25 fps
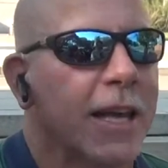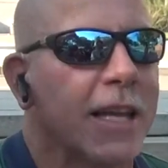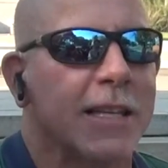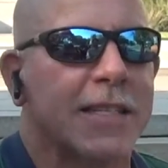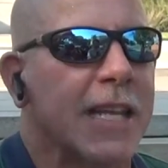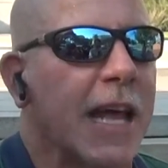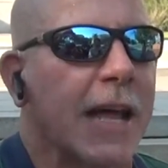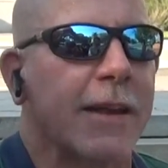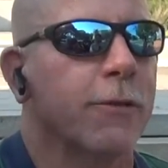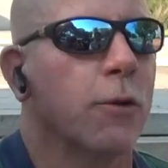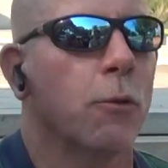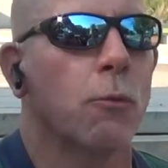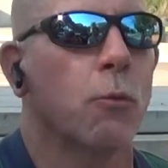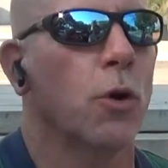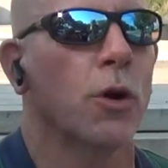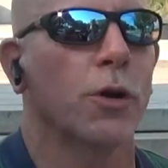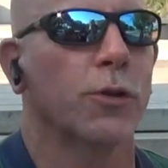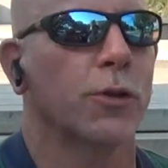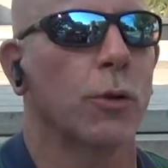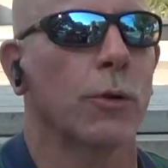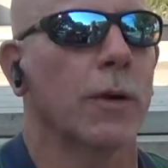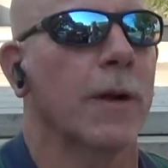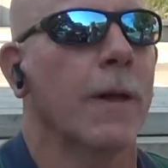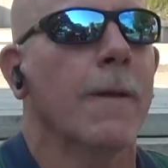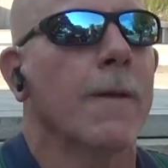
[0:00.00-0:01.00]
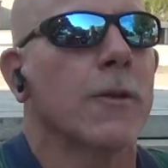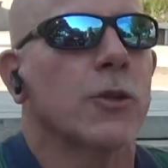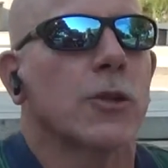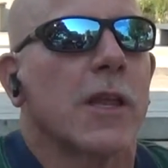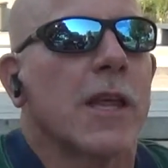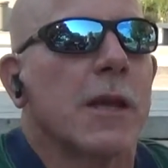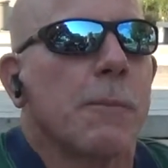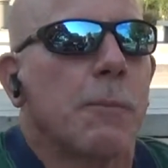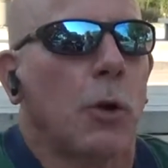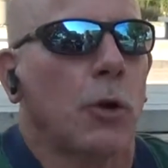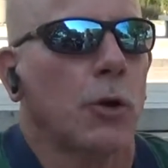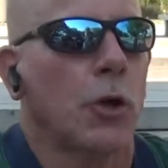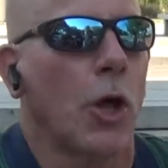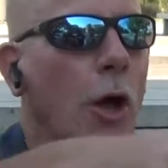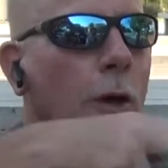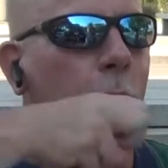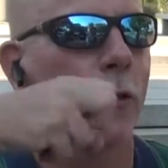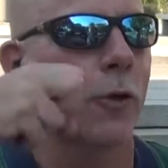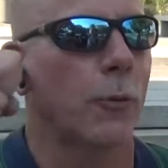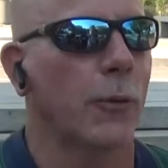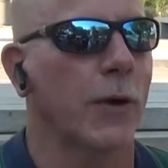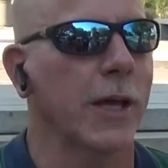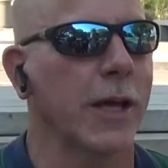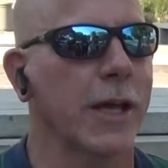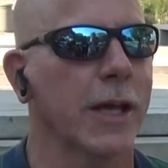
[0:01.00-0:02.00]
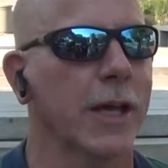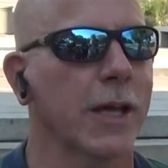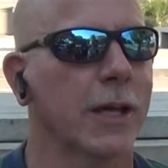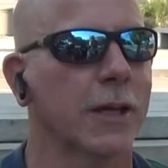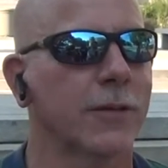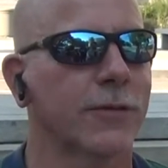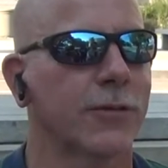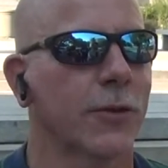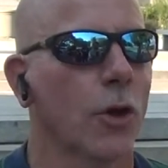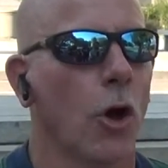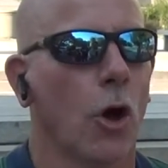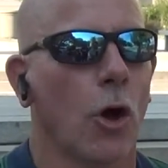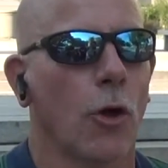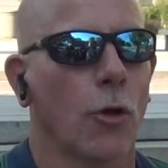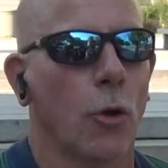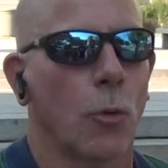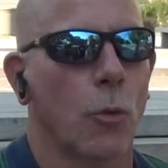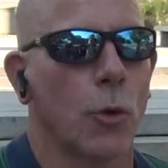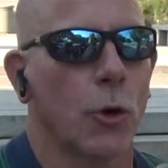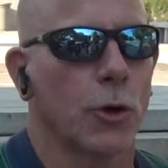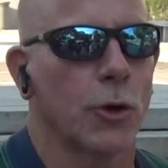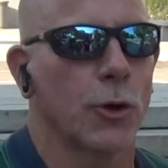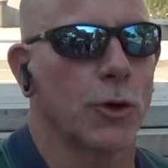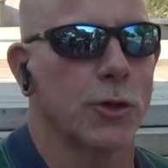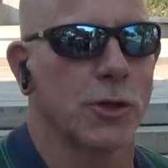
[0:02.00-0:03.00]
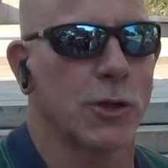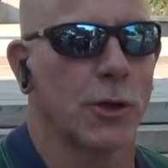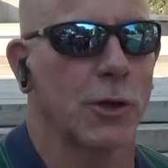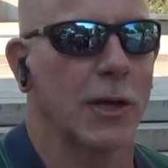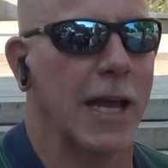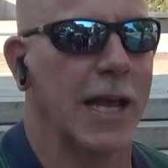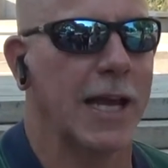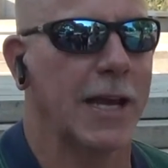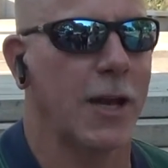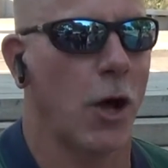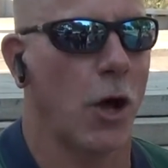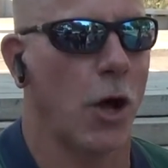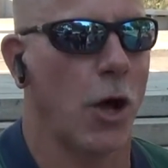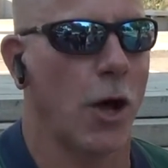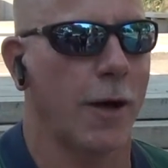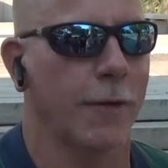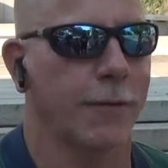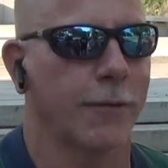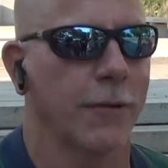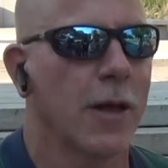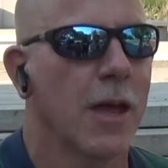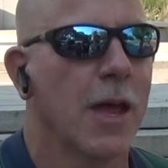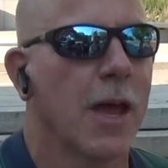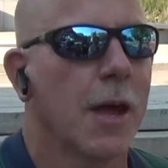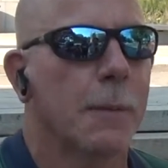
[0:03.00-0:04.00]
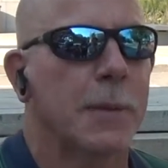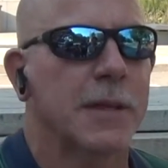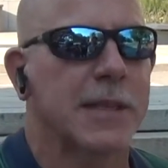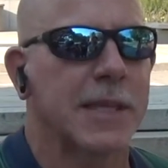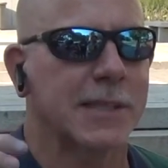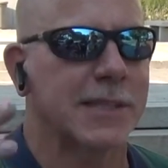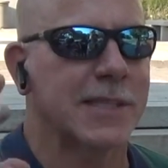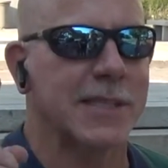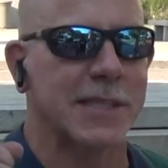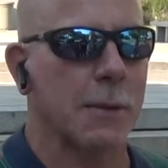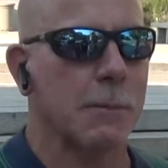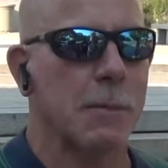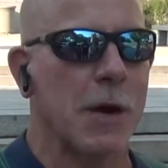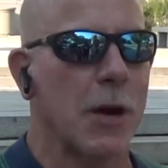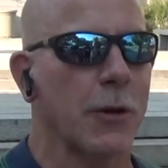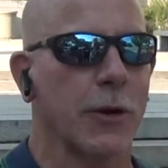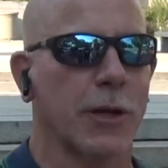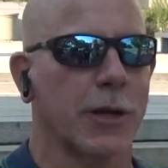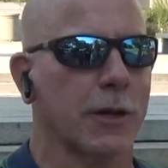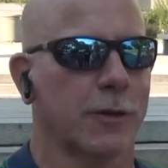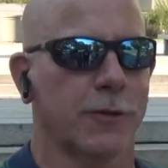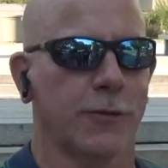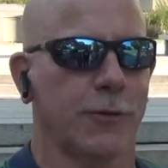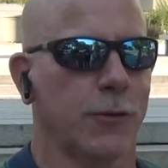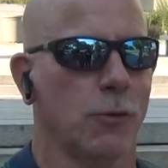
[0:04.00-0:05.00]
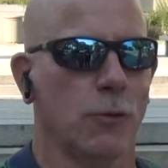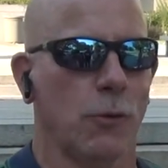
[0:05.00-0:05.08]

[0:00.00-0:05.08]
It's not even worth doing. So they pulled all the rigs, all the workers are laid off. But this is America's